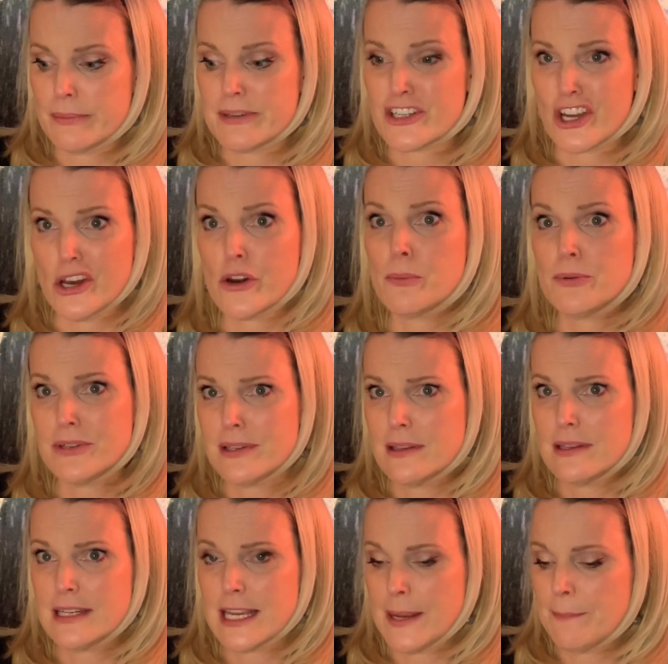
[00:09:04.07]
100% of the
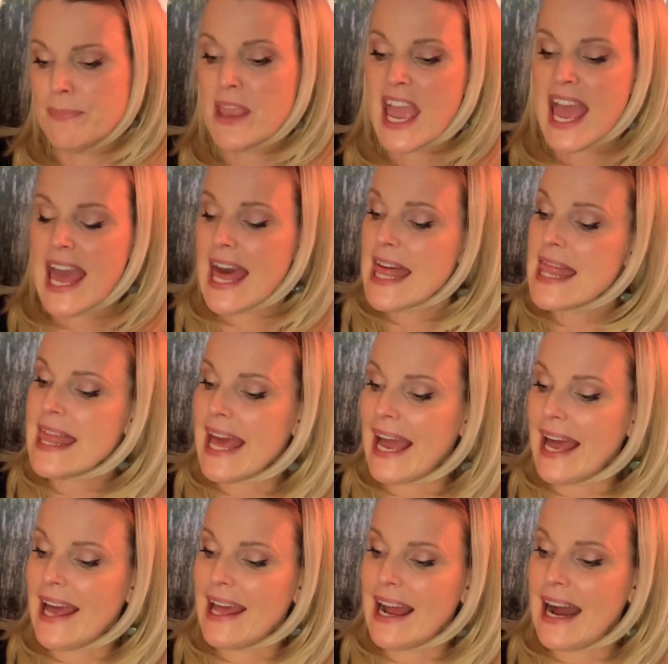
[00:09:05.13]
time,
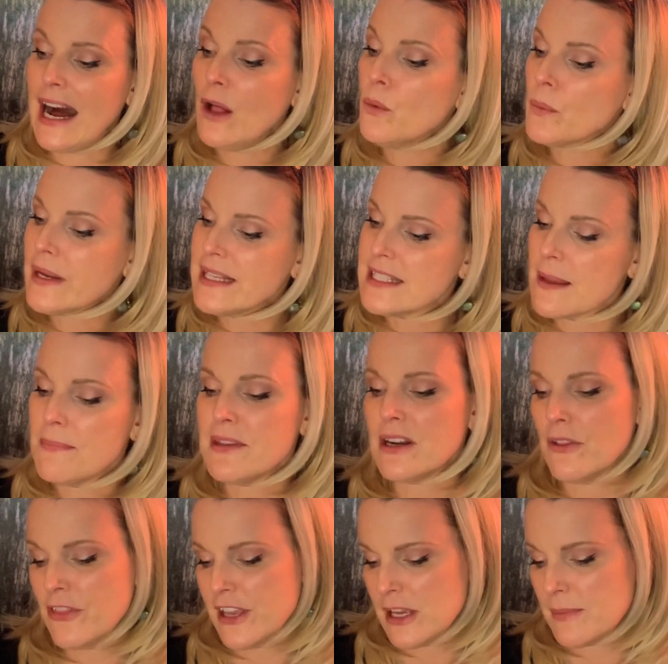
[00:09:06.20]
that I'll read something, I'll
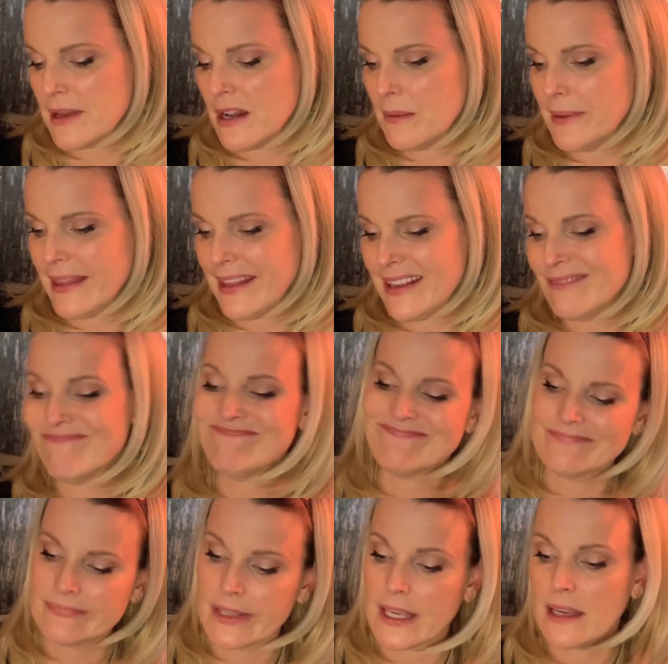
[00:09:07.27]
think about it, I'll be like,
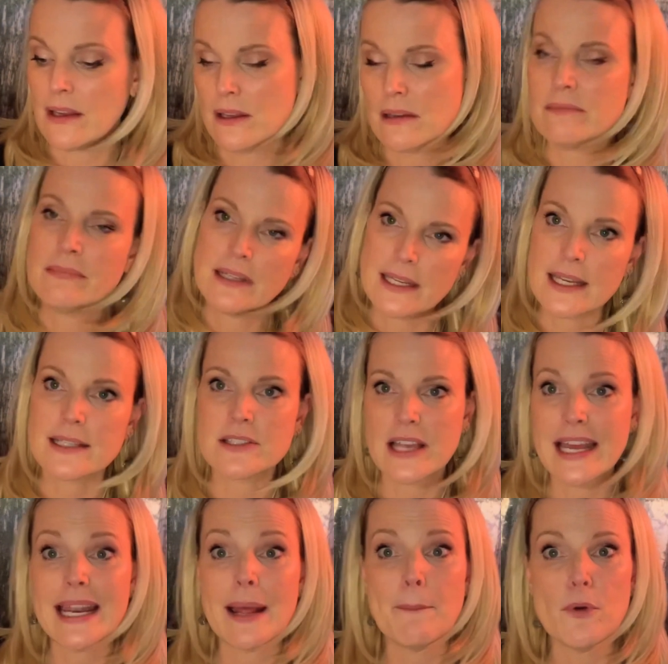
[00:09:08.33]
yeah, I guess,
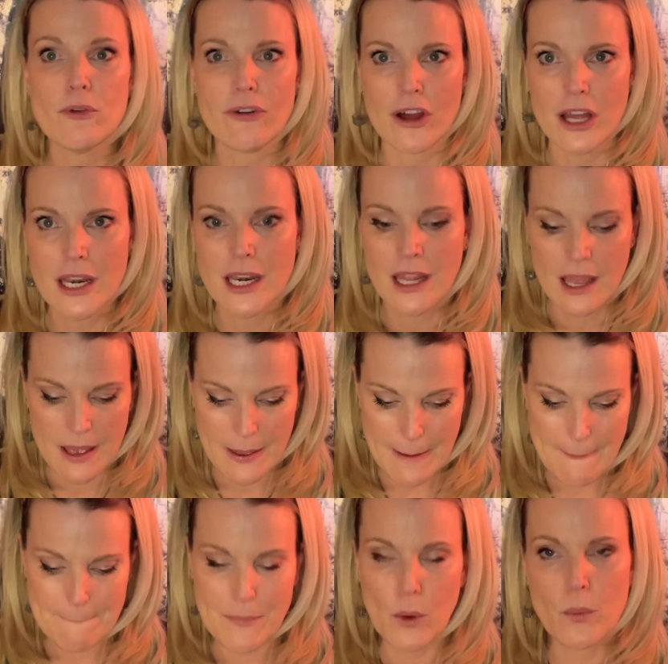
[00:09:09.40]
and I move on.
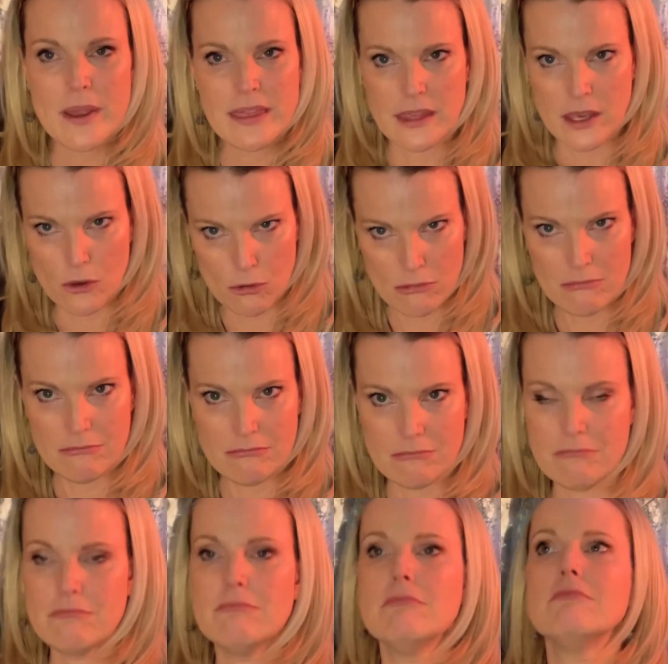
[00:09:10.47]
But with you,
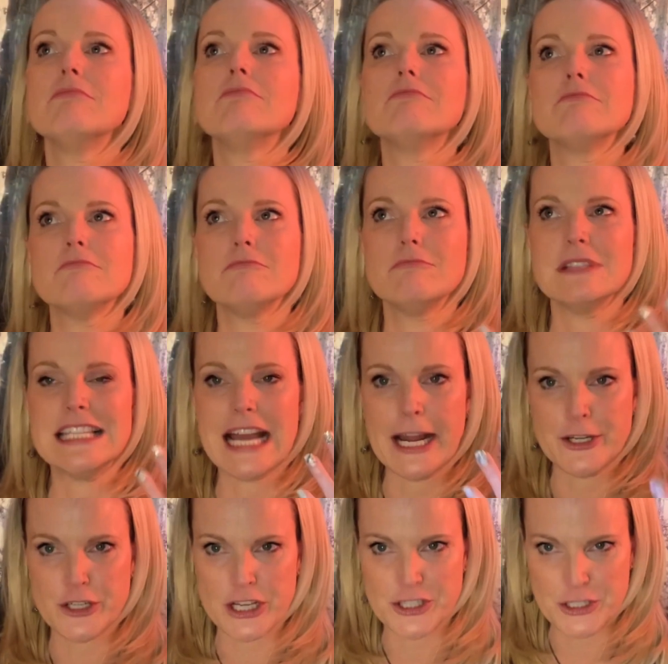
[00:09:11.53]

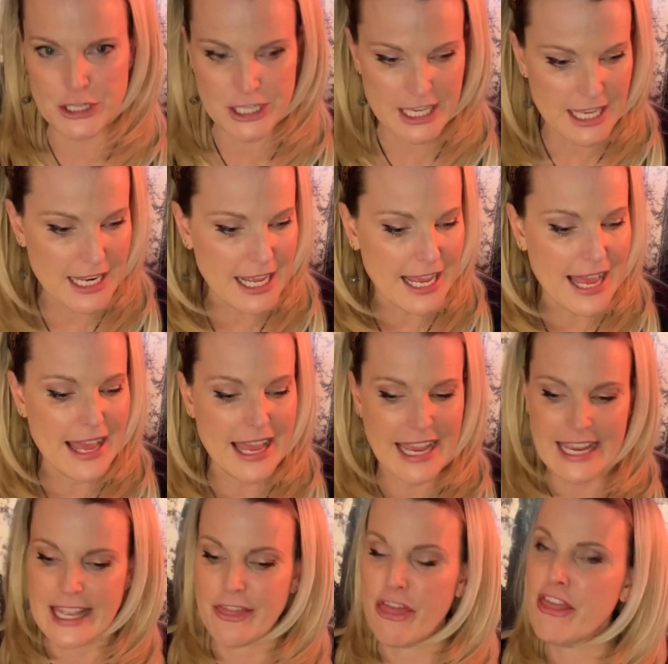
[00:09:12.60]
digesting it
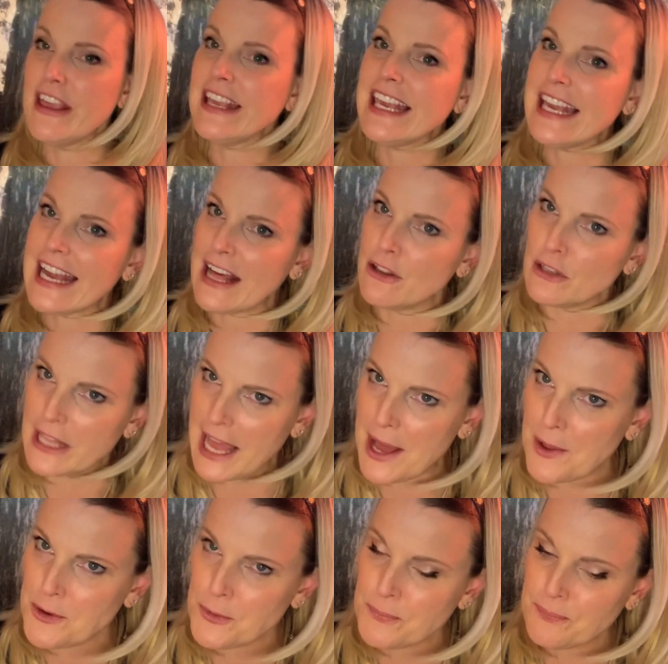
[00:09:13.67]
and thinking out
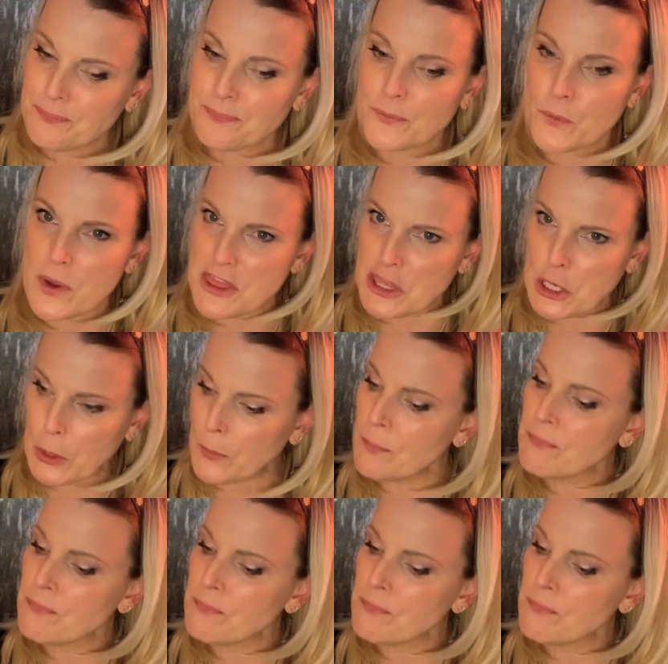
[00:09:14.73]
loud with you,